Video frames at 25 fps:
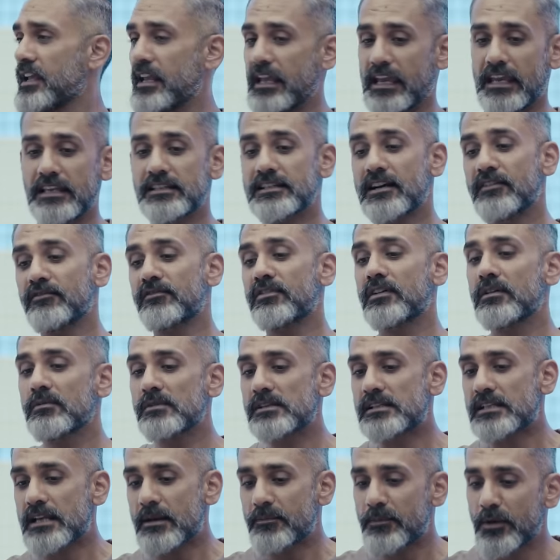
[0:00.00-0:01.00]
he's comfortable
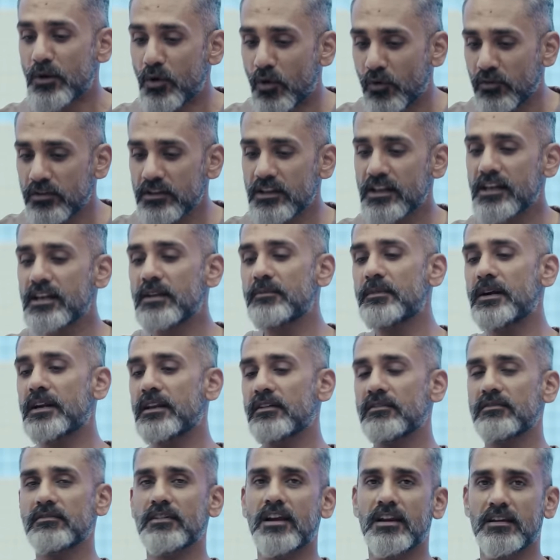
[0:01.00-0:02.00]
stepping over the limit
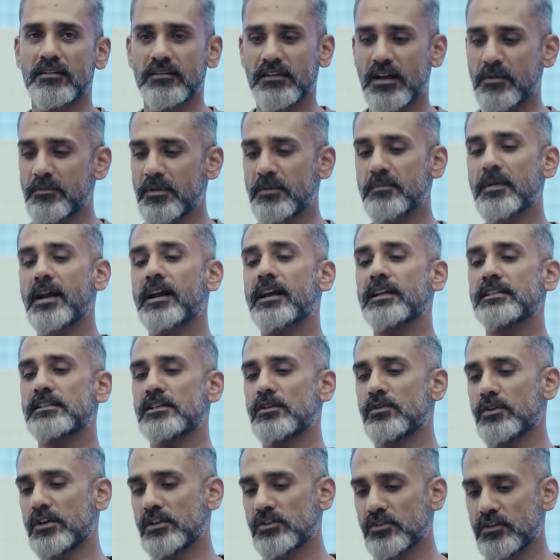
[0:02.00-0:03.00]
and coming back and say
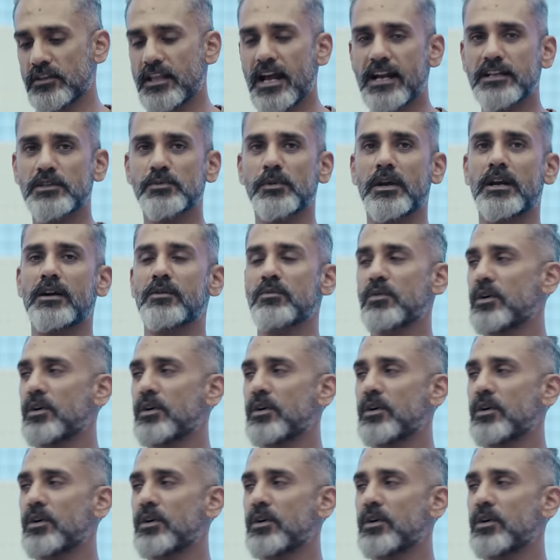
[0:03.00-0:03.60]
okay so that's where it